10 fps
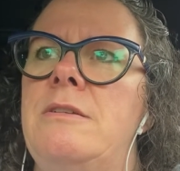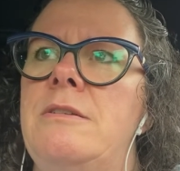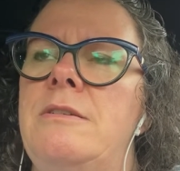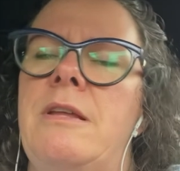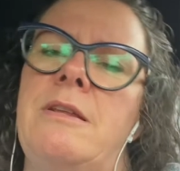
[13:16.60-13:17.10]

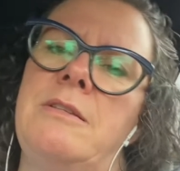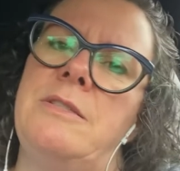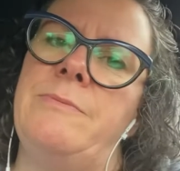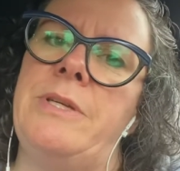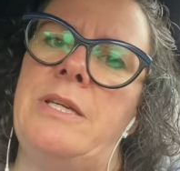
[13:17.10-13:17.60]
nothing
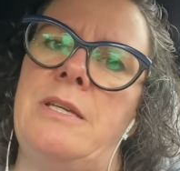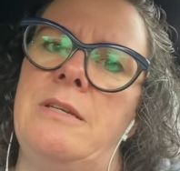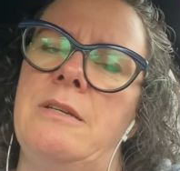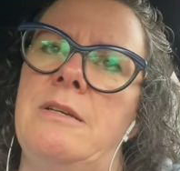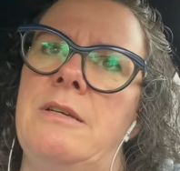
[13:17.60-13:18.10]
to be
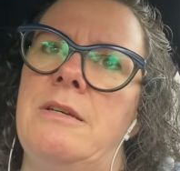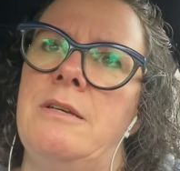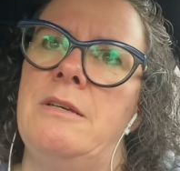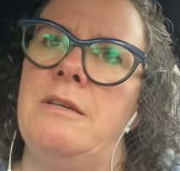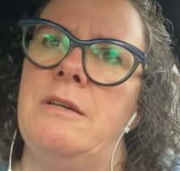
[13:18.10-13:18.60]

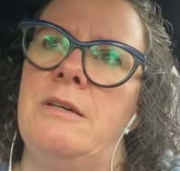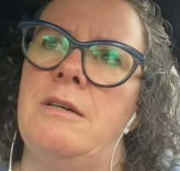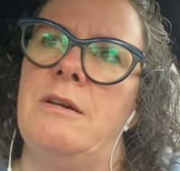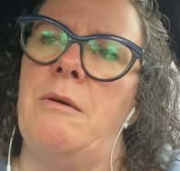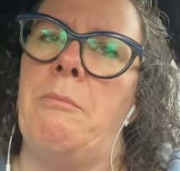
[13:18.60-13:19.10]

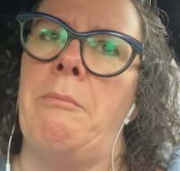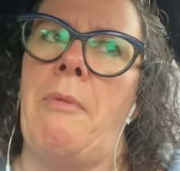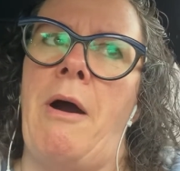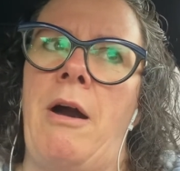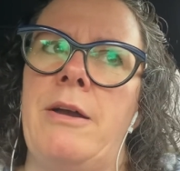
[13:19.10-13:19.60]

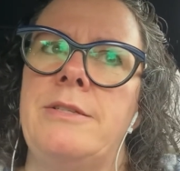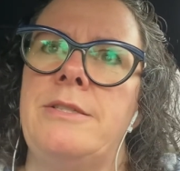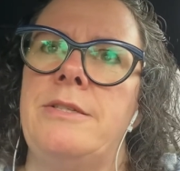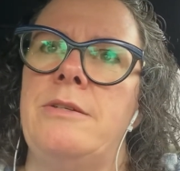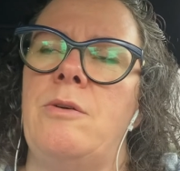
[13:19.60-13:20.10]

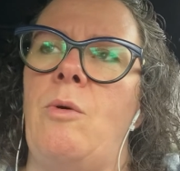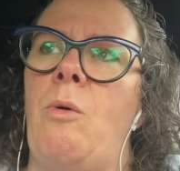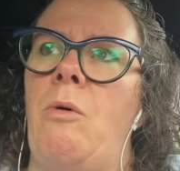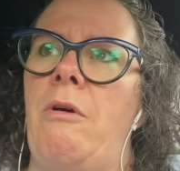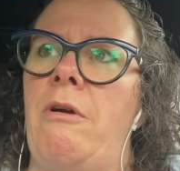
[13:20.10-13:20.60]
mocked
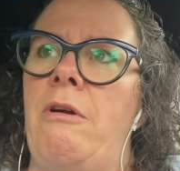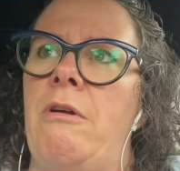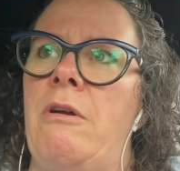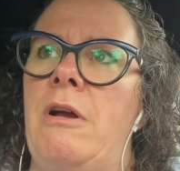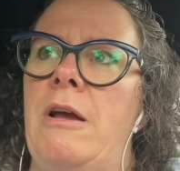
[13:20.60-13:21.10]

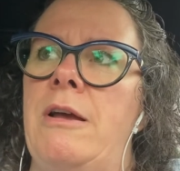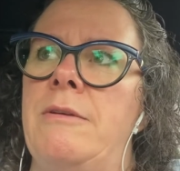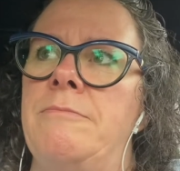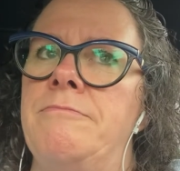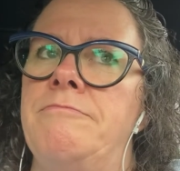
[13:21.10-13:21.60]
or
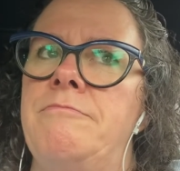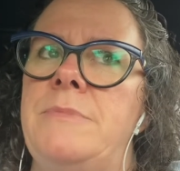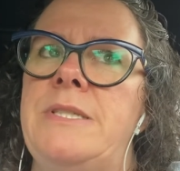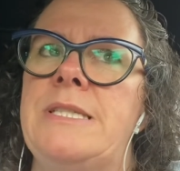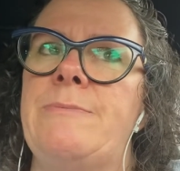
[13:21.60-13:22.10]

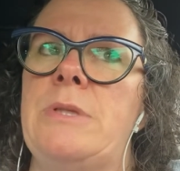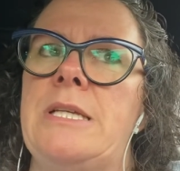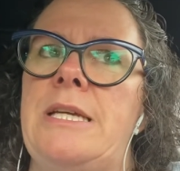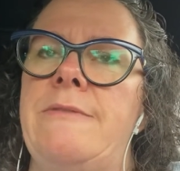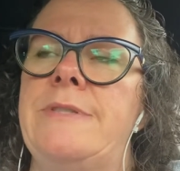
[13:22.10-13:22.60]

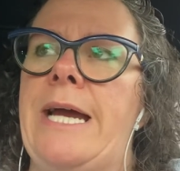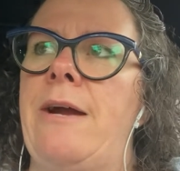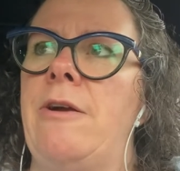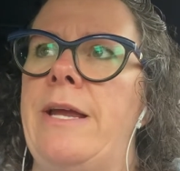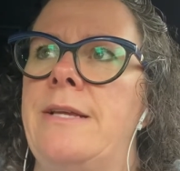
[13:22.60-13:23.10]
disbelieved.
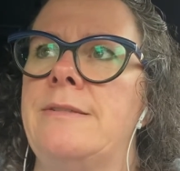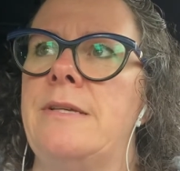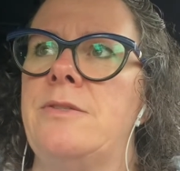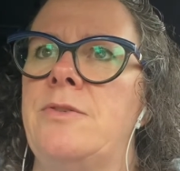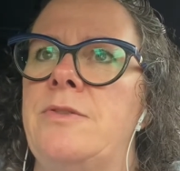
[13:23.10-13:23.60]
Our
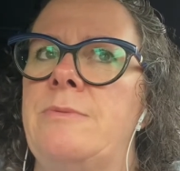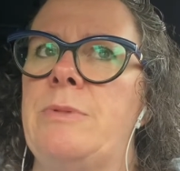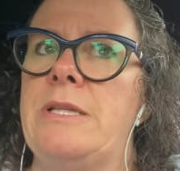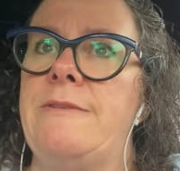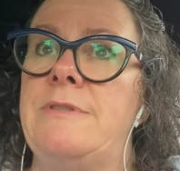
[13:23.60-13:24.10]
ancestors
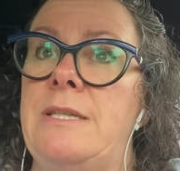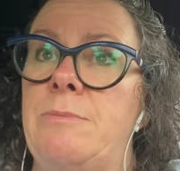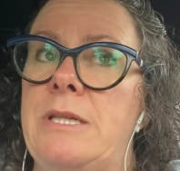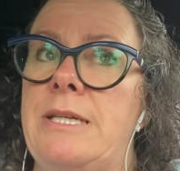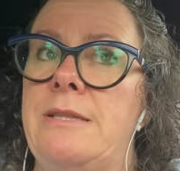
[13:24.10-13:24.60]
believed
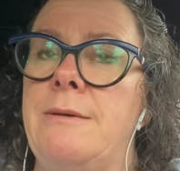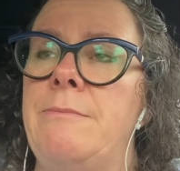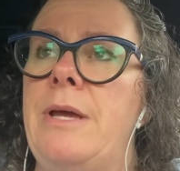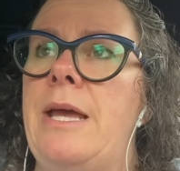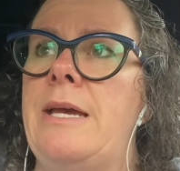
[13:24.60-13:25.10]
deeply in
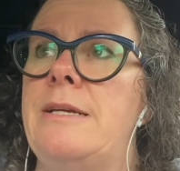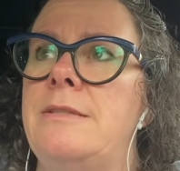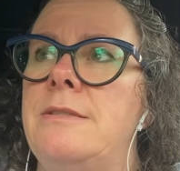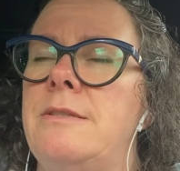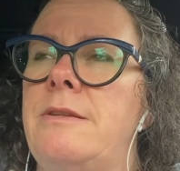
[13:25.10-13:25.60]
them,
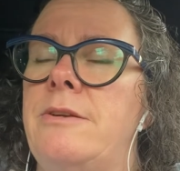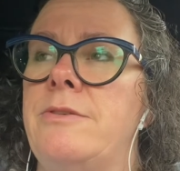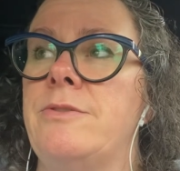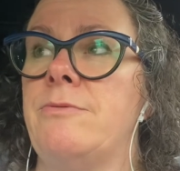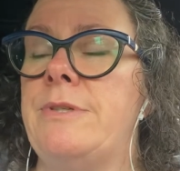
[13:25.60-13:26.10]
and there
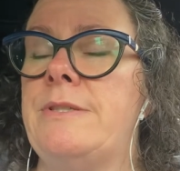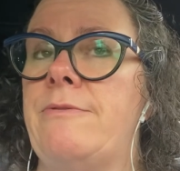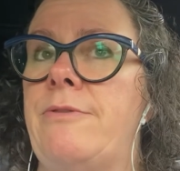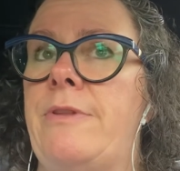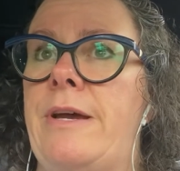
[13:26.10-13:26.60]
is a reason
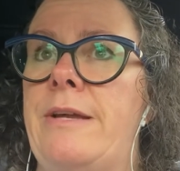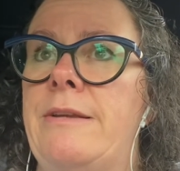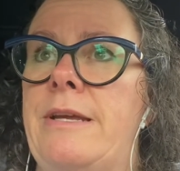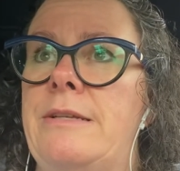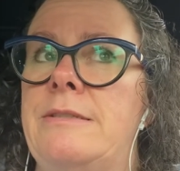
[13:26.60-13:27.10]
for that.
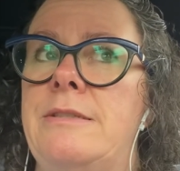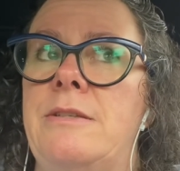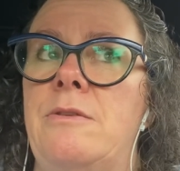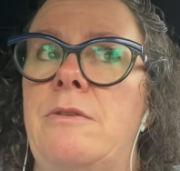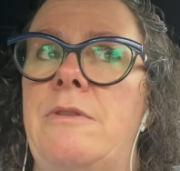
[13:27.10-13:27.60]
And, you
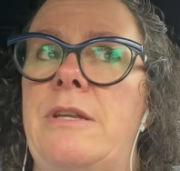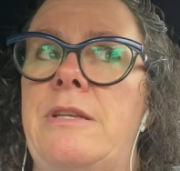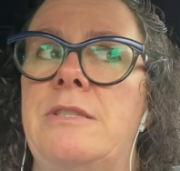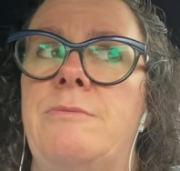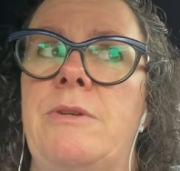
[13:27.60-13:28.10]
know, they
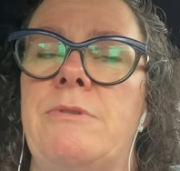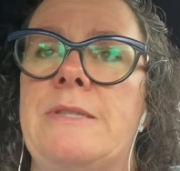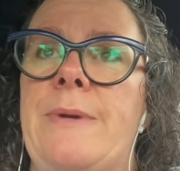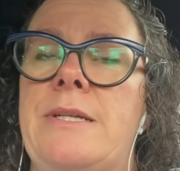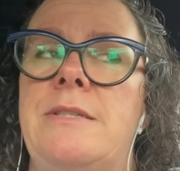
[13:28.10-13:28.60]
need to be
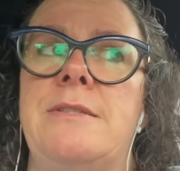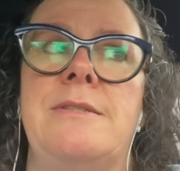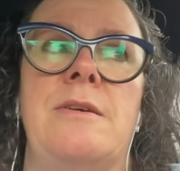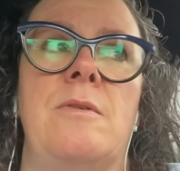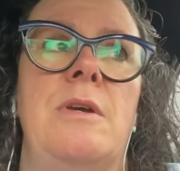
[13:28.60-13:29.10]
respected.
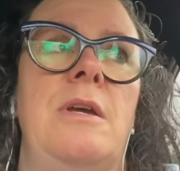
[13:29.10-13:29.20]
So